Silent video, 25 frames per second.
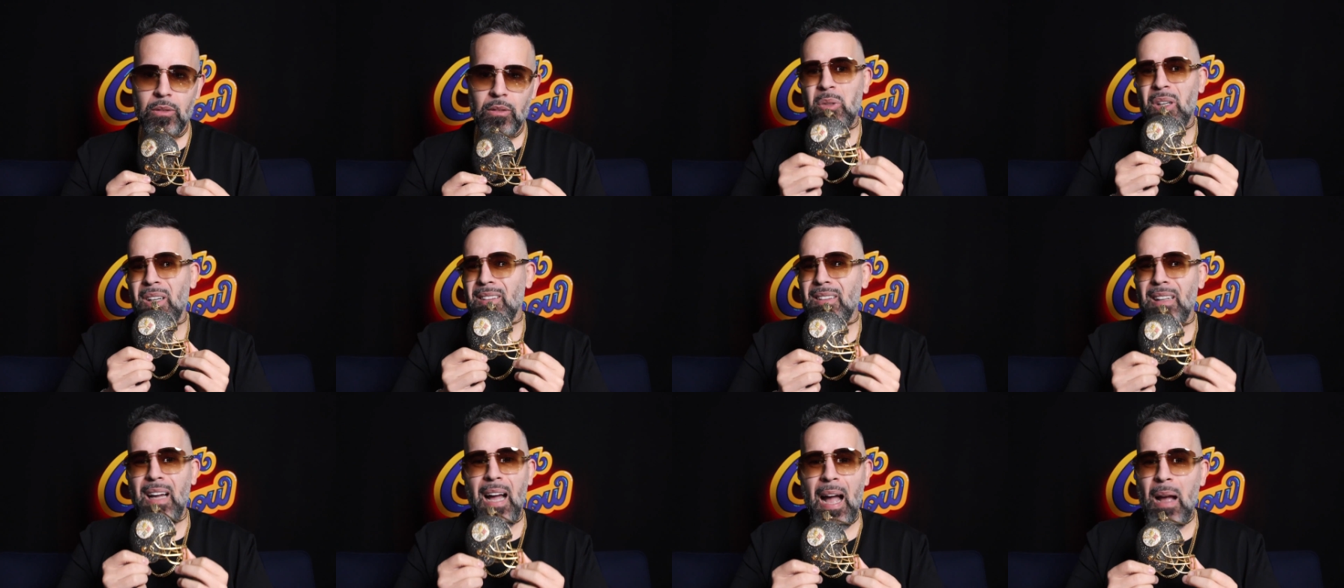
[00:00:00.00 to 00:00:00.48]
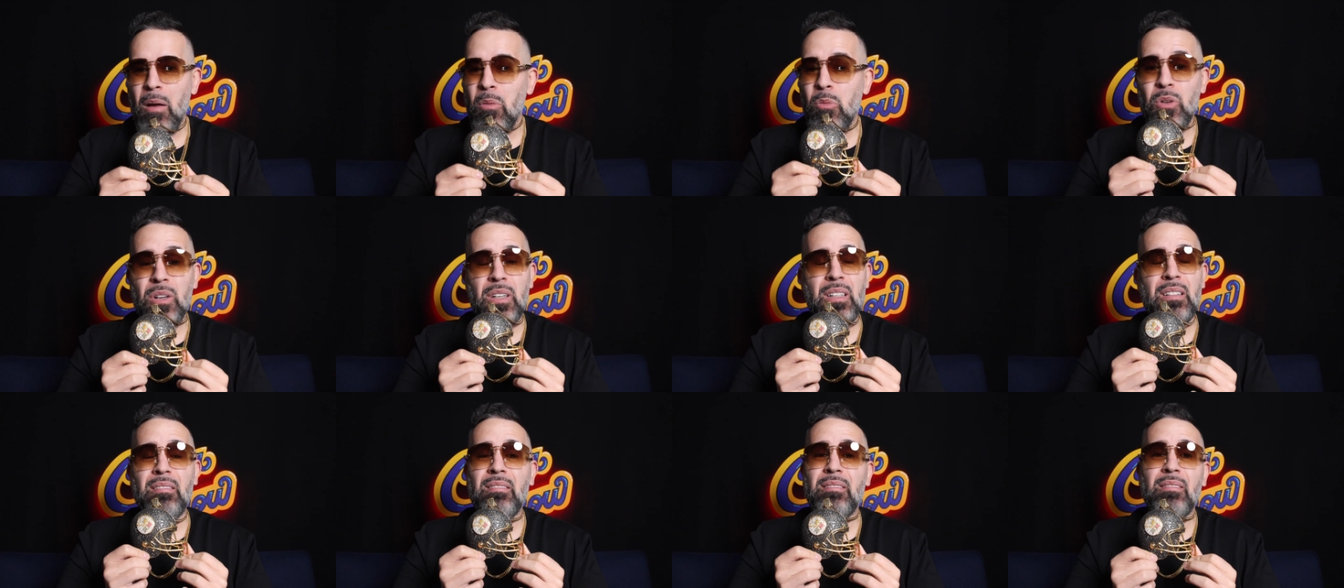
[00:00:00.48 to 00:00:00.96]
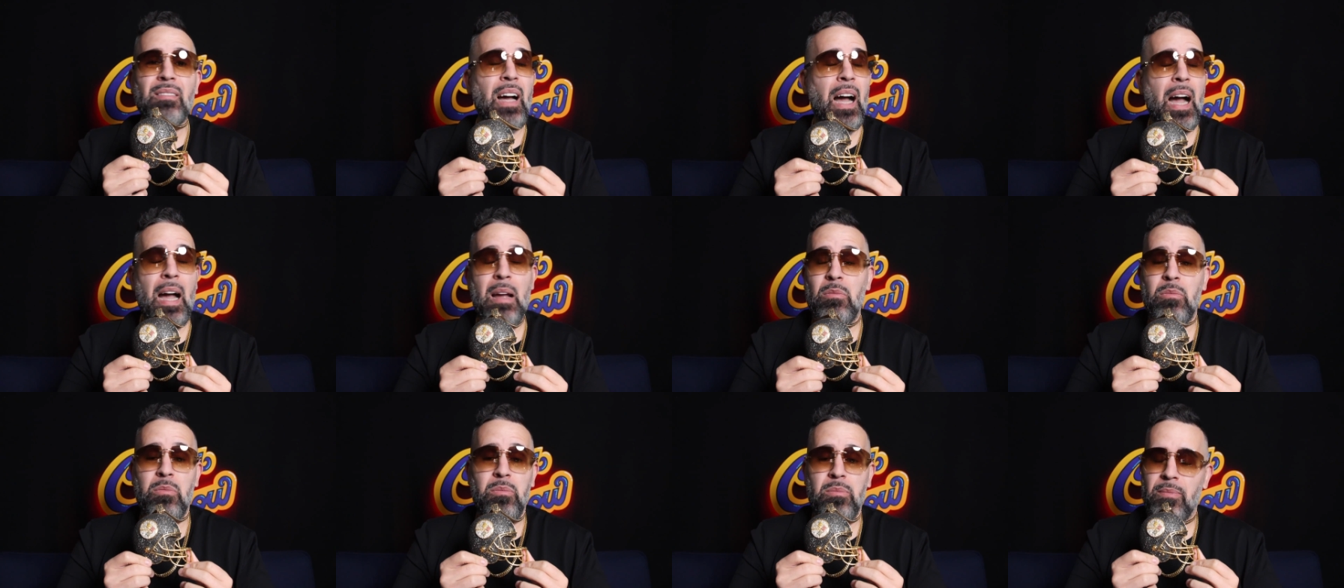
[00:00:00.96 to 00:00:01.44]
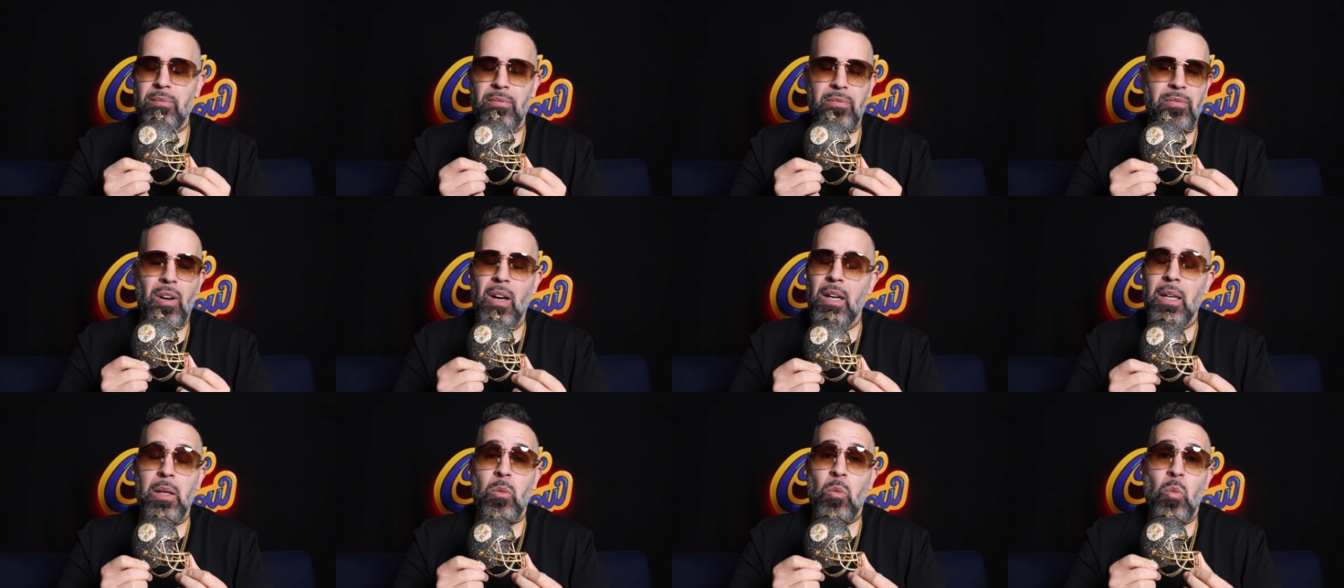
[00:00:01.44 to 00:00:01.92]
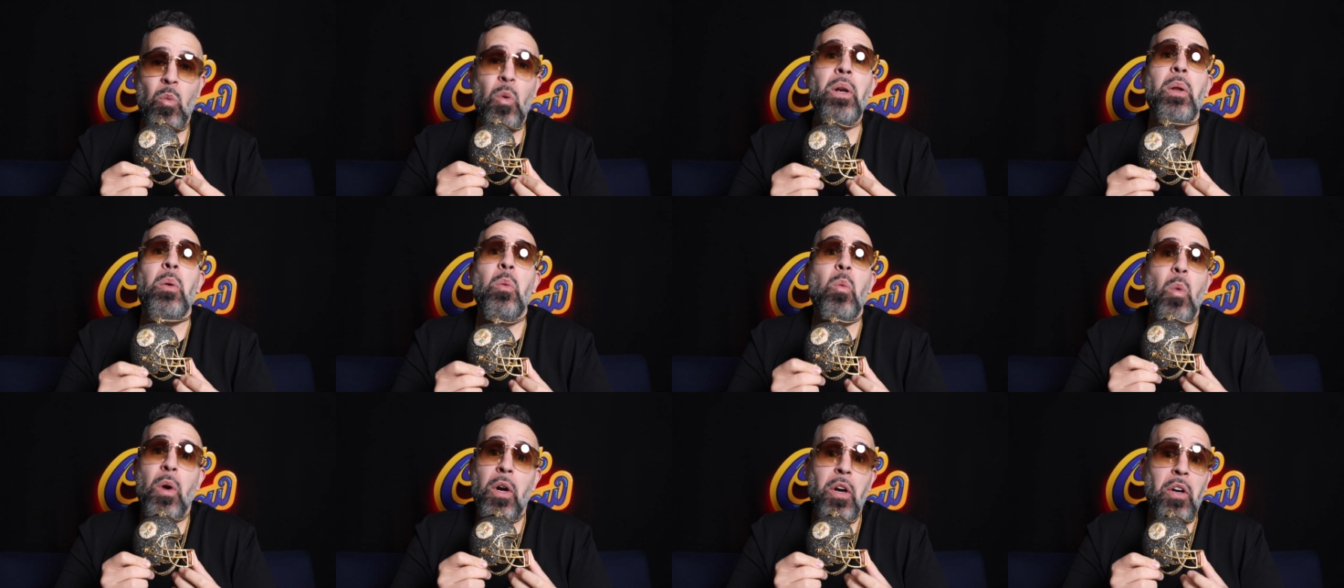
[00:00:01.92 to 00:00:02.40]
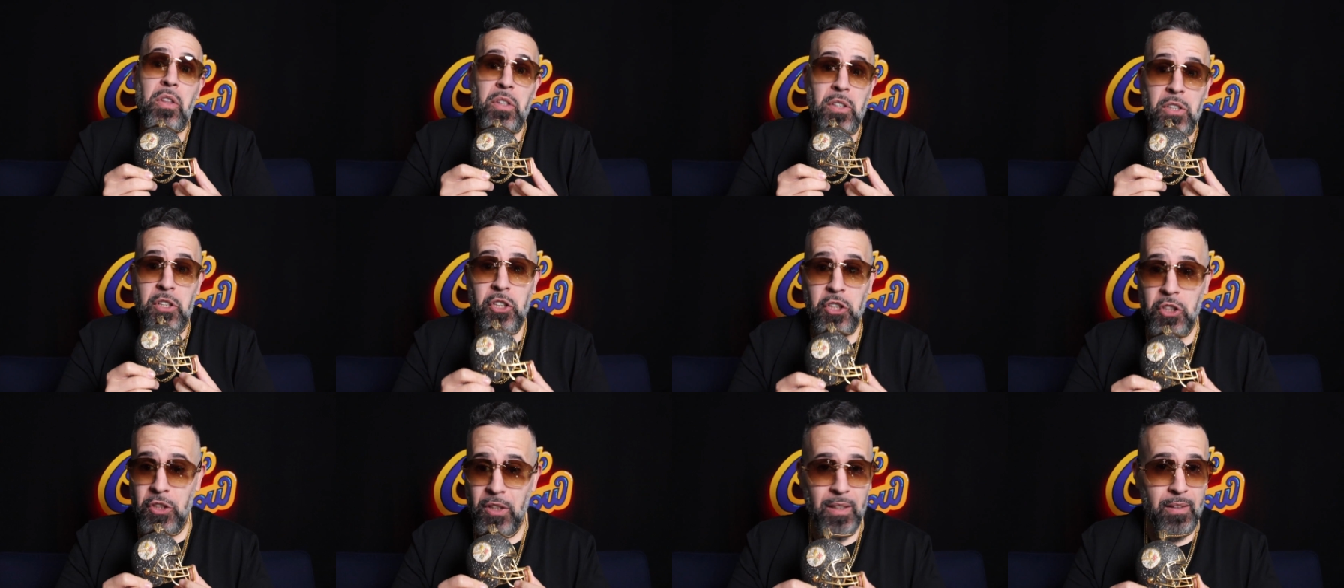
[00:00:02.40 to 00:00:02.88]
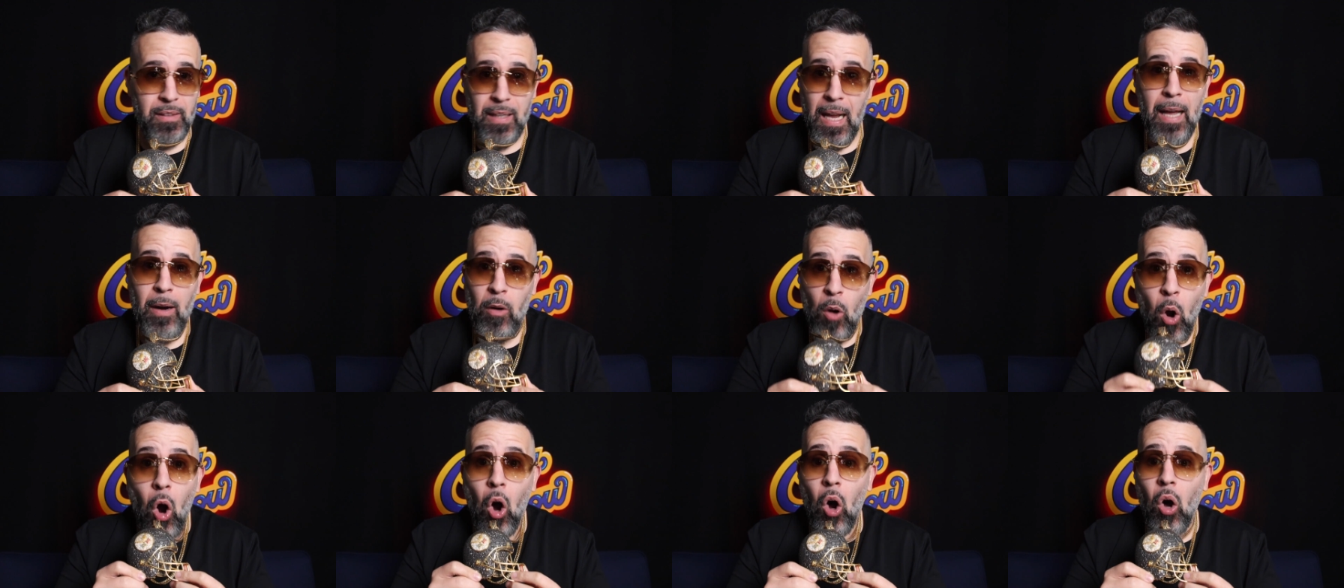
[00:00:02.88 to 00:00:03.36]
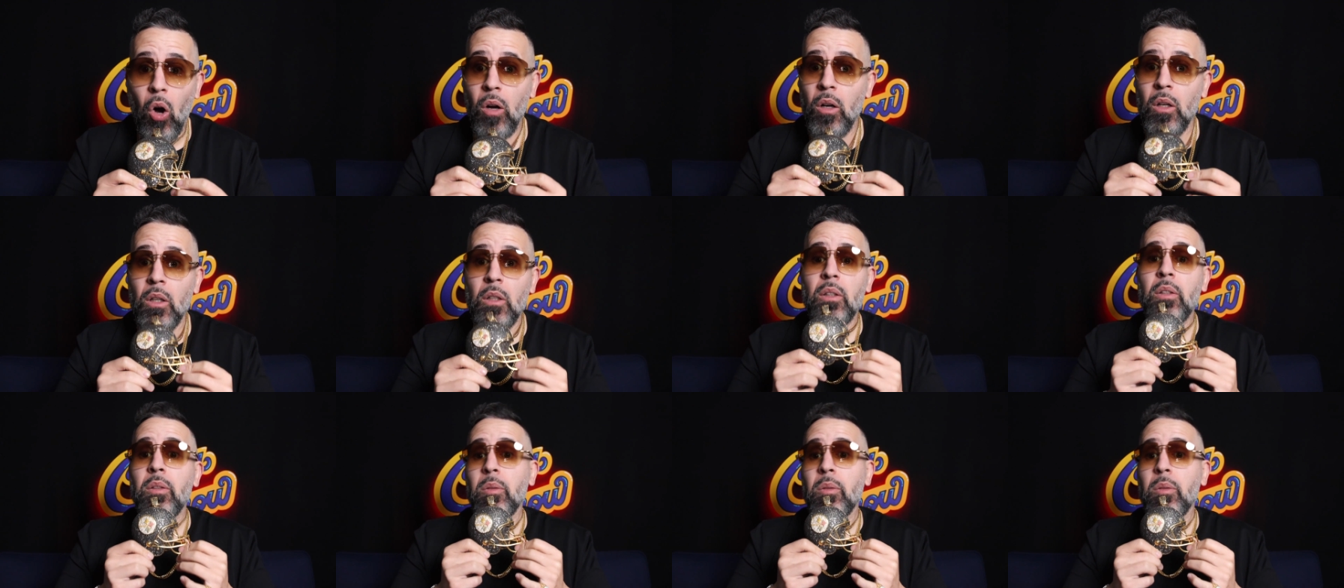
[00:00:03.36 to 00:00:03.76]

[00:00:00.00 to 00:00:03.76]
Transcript: But I wouldn't, I fucking wouldn't wear this shit at all.